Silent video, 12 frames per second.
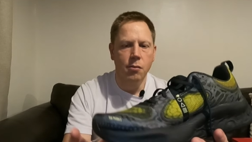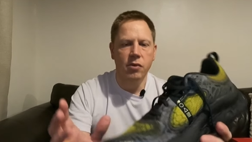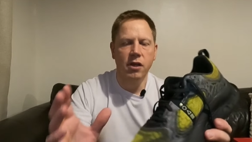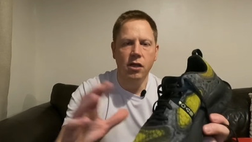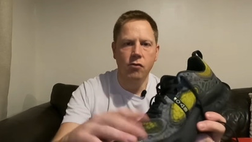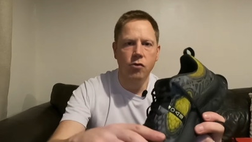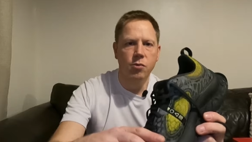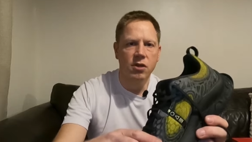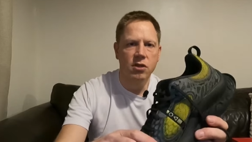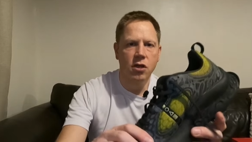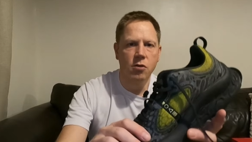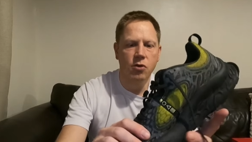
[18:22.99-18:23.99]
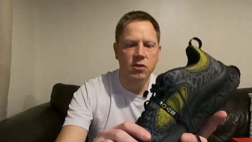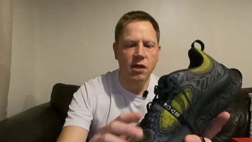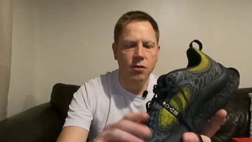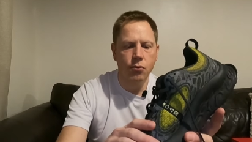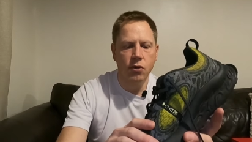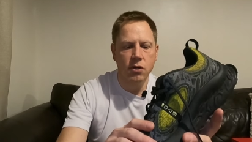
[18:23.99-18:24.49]
Plenty of room in the toe box.
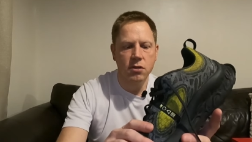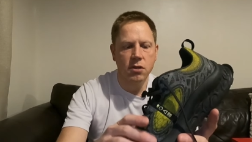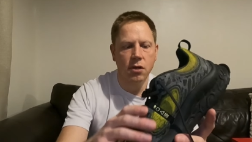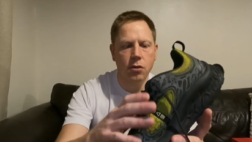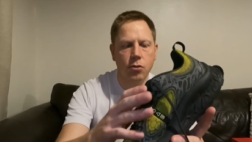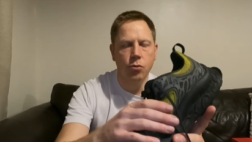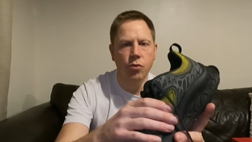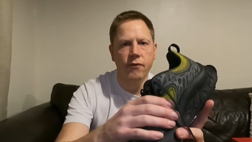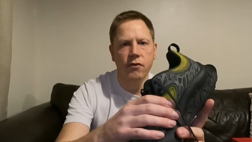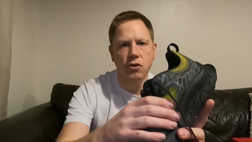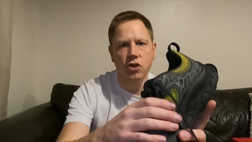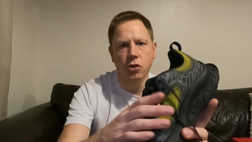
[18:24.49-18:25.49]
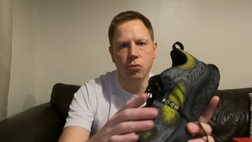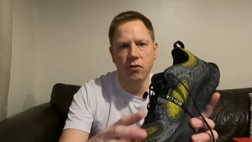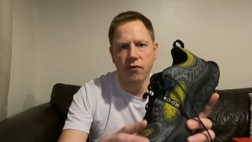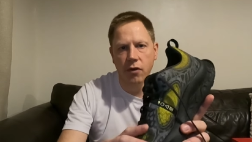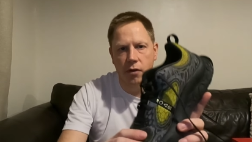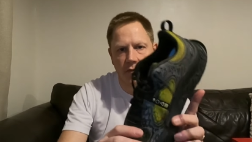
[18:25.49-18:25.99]
Otherwise though, the width of the shoe
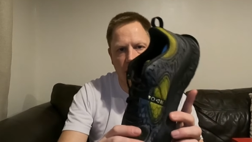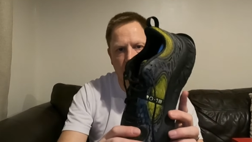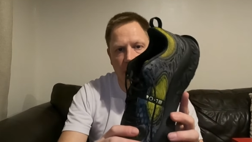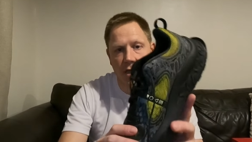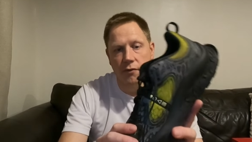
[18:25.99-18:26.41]
was fine for me,